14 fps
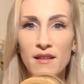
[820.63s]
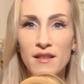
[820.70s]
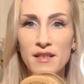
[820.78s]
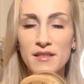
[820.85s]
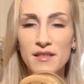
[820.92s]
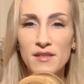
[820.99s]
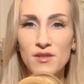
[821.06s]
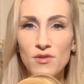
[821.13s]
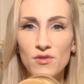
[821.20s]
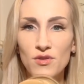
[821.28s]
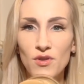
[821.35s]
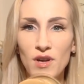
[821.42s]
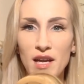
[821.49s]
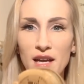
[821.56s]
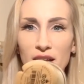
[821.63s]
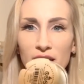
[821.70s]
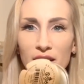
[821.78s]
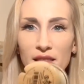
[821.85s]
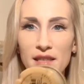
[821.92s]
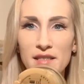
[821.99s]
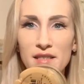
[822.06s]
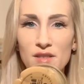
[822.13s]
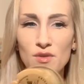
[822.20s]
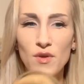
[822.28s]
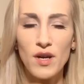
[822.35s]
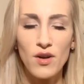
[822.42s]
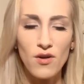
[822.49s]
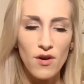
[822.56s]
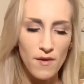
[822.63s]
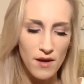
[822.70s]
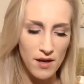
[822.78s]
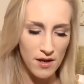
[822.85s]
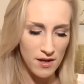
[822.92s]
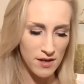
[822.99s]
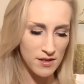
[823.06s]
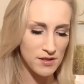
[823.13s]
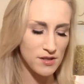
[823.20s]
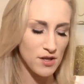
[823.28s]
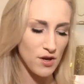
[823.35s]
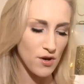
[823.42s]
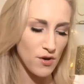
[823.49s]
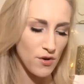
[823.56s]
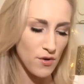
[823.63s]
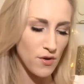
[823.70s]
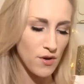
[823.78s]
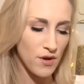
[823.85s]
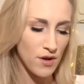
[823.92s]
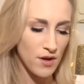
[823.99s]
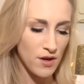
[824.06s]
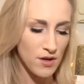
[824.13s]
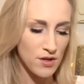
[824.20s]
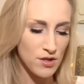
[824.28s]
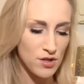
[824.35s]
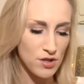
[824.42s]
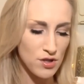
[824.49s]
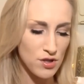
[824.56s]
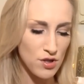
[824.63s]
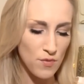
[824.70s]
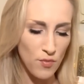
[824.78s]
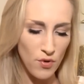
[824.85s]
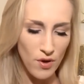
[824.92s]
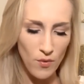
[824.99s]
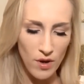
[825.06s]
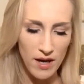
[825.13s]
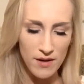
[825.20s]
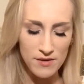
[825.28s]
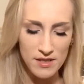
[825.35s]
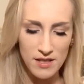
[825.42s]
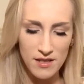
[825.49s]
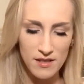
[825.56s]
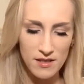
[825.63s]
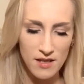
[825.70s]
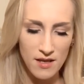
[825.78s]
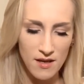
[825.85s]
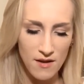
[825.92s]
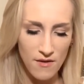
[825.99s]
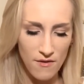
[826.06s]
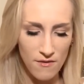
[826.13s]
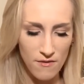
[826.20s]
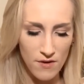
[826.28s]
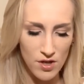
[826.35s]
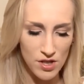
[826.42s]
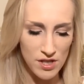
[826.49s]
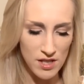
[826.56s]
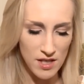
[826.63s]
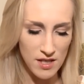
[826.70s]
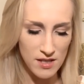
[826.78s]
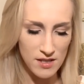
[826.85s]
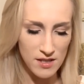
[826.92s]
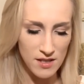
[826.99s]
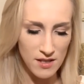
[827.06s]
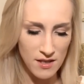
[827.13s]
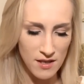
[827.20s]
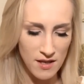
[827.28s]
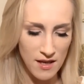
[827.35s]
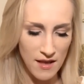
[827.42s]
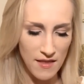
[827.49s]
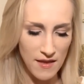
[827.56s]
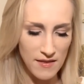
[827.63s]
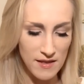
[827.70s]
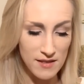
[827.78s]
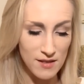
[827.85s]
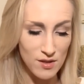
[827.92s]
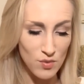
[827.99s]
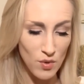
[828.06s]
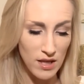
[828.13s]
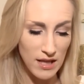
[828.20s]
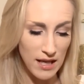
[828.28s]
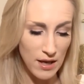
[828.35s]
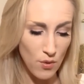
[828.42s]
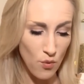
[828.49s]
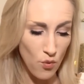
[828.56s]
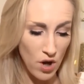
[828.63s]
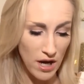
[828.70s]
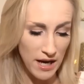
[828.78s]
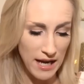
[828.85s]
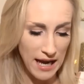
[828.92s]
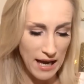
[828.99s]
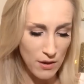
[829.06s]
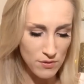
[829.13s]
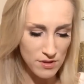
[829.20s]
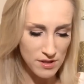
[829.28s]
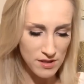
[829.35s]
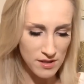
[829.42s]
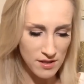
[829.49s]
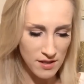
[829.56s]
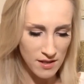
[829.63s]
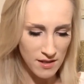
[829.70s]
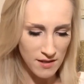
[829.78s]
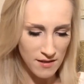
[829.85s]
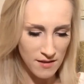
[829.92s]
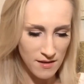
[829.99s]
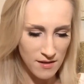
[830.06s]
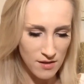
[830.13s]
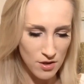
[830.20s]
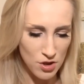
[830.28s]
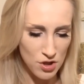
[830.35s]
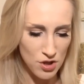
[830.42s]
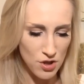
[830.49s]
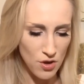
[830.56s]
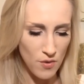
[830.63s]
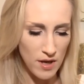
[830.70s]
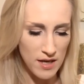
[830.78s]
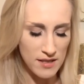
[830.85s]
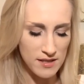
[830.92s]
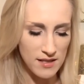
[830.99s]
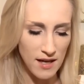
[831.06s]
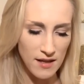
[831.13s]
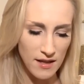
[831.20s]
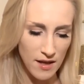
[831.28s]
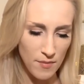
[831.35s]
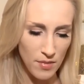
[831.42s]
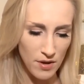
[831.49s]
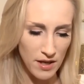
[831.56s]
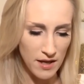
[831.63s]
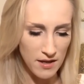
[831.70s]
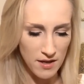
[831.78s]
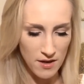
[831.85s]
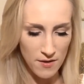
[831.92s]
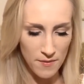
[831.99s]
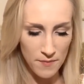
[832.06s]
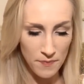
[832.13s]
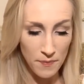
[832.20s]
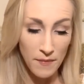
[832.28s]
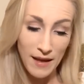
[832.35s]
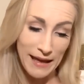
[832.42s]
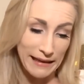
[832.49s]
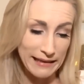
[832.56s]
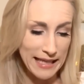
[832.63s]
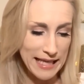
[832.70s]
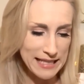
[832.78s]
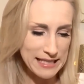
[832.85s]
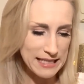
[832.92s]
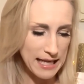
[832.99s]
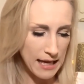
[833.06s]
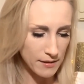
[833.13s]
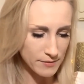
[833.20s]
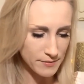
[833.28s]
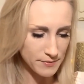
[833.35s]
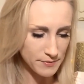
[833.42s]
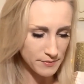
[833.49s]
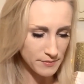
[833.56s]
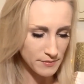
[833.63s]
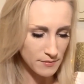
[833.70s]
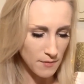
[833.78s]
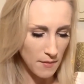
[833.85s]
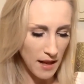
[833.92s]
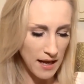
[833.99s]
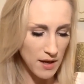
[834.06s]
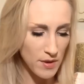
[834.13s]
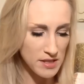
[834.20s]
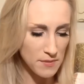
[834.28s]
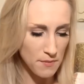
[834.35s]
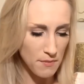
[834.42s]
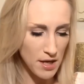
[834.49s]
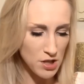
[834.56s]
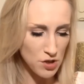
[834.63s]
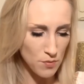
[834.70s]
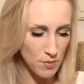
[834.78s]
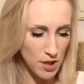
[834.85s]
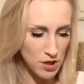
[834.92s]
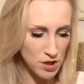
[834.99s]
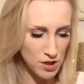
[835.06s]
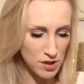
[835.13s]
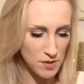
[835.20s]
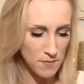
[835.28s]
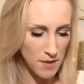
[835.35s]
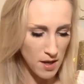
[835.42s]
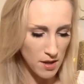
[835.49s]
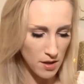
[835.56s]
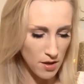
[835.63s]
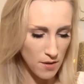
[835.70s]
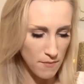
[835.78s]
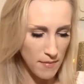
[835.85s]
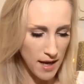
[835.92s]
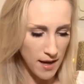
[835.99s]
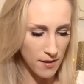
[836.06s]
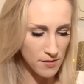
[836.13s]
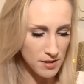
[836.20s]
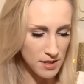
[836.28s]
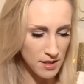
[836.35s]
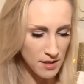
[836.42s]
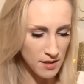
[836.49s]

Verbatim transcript: This is Goose Creek, this is Kringle. So 2.1 ounces versus, I think this is what, like one ounce? There's no way it's not labeled on here. It's not. Anyways, much, much smaller amount.